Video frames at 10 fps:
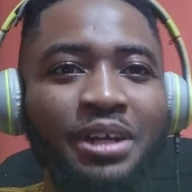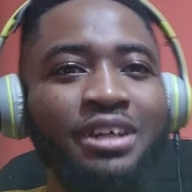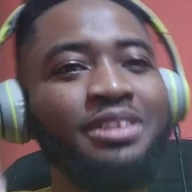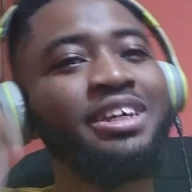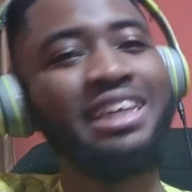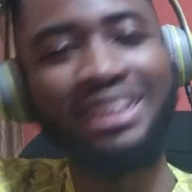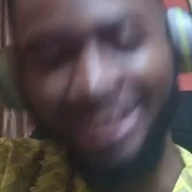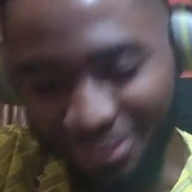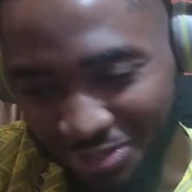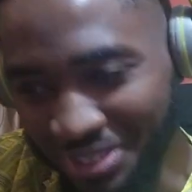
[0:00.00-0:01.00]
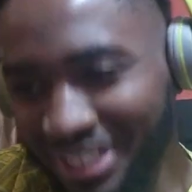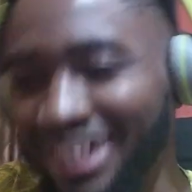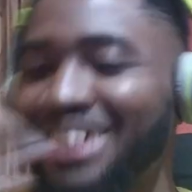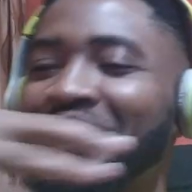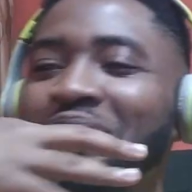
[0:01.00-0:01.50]
Then he laughed.
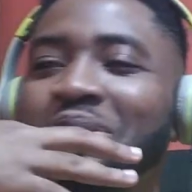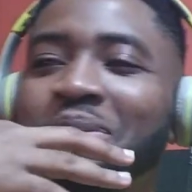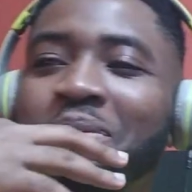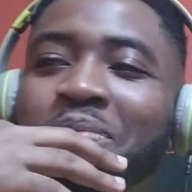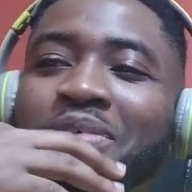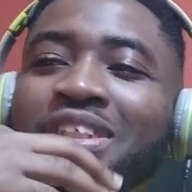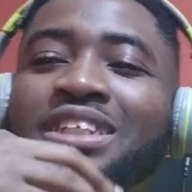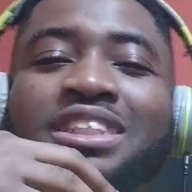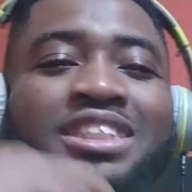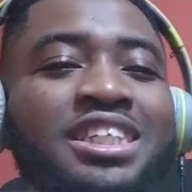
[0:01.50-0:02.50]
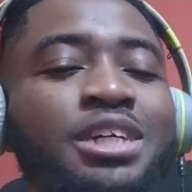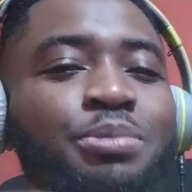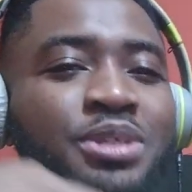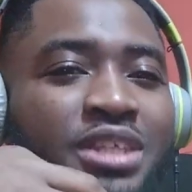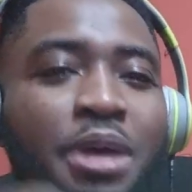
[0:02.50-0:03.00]
Say, dissing him
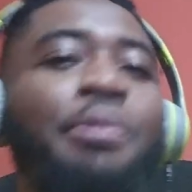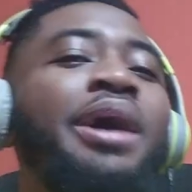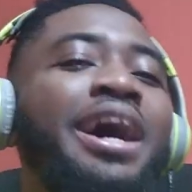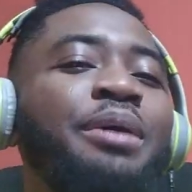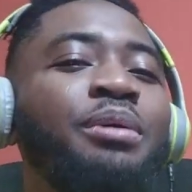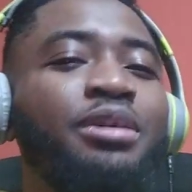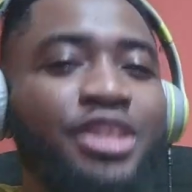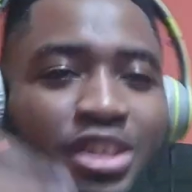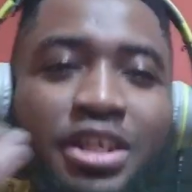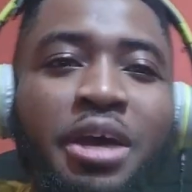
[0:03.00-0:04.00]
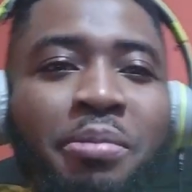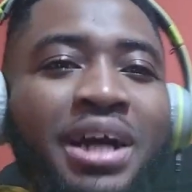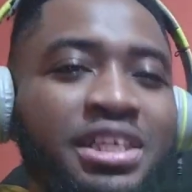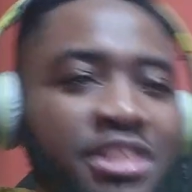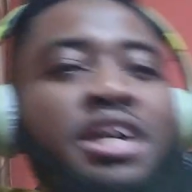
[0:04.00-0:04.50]
is MI, dissing
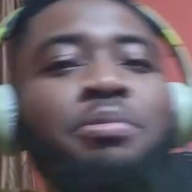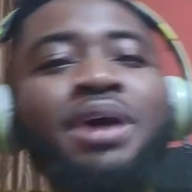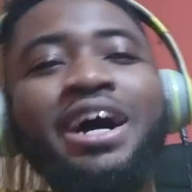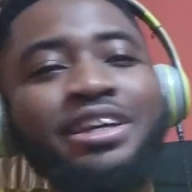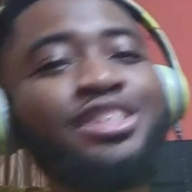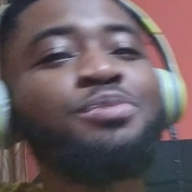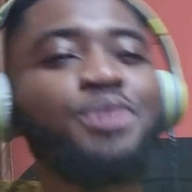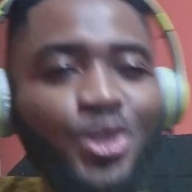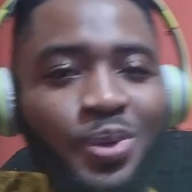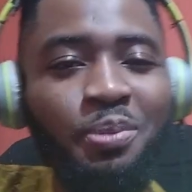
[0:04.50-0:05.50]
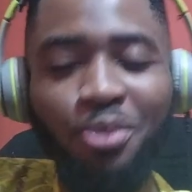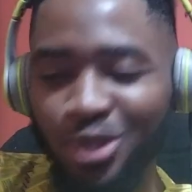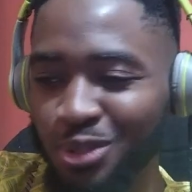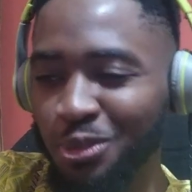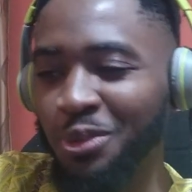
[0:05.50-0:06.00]
MI is MI, is Mission
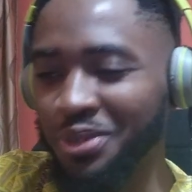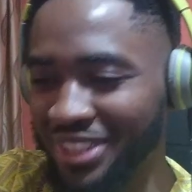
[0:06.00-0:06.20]
Impossible.